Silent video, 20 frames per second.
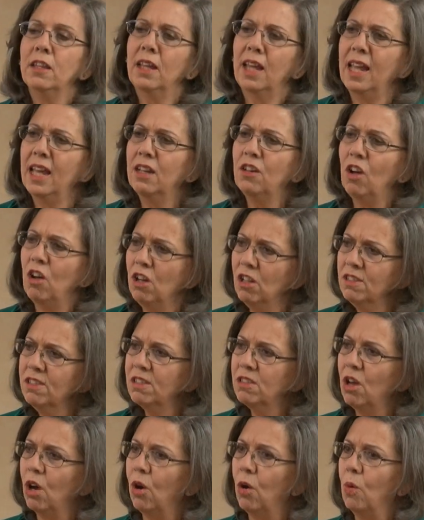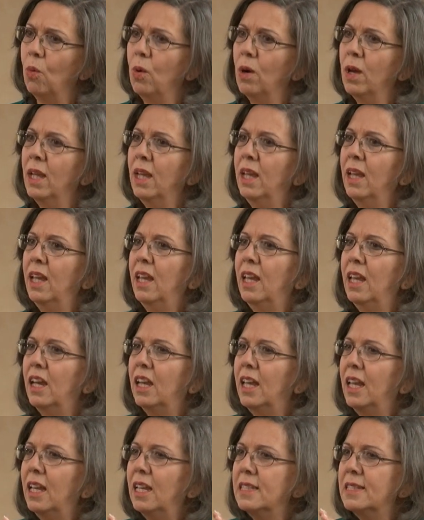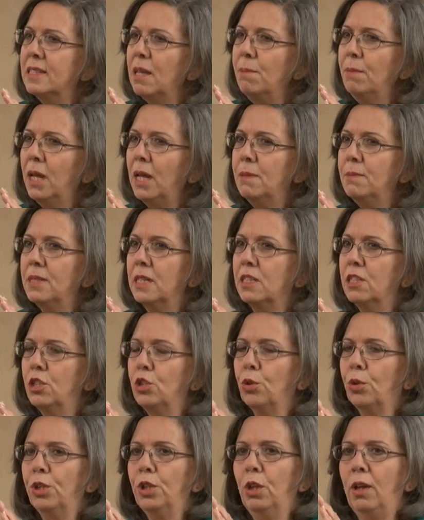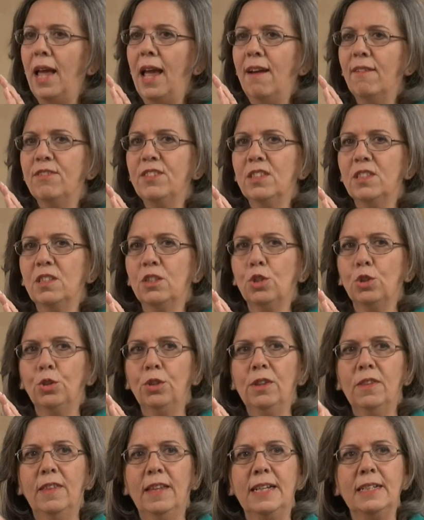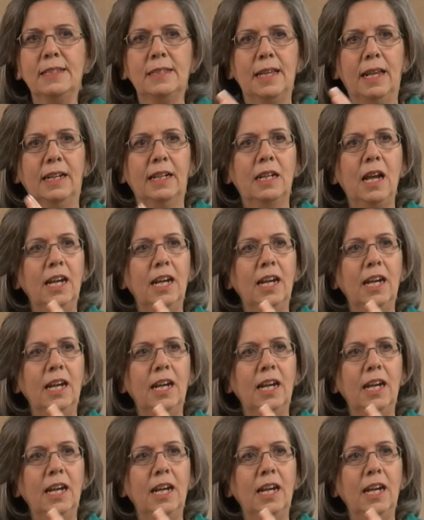And also, sometimes in a story you'll have certain things that